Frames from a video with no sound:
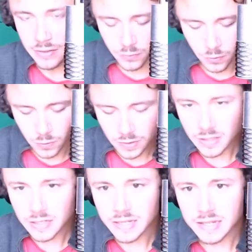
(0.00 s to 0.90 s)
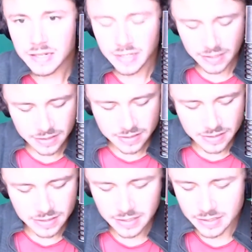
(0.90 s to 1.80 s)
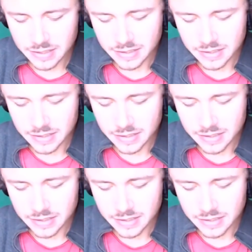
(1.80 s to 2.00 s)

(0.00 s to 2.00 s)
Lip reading: Rudy lead his lead.